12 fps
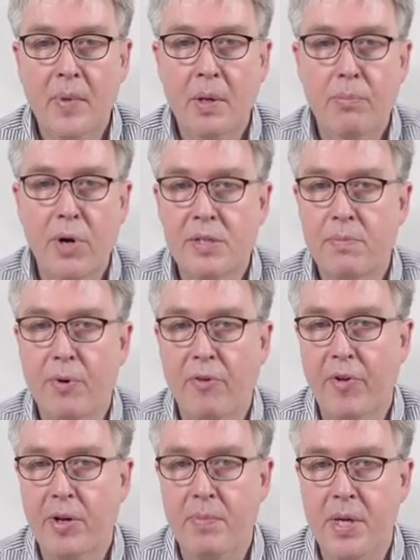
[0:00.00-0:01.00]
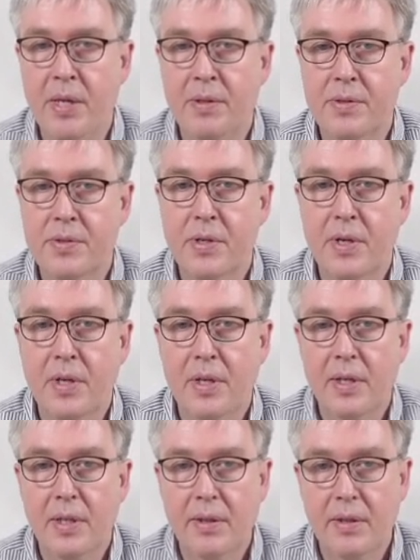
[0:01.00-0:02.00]
present perfect means
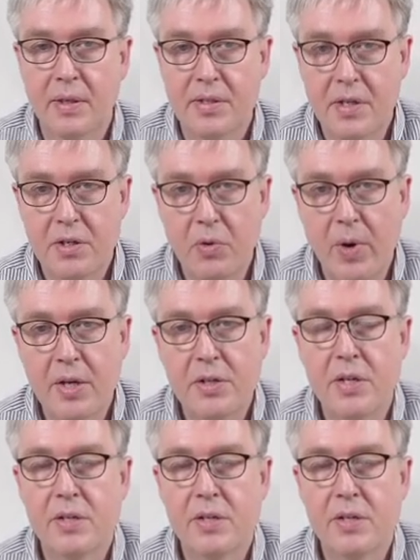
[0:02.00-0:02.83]
the situation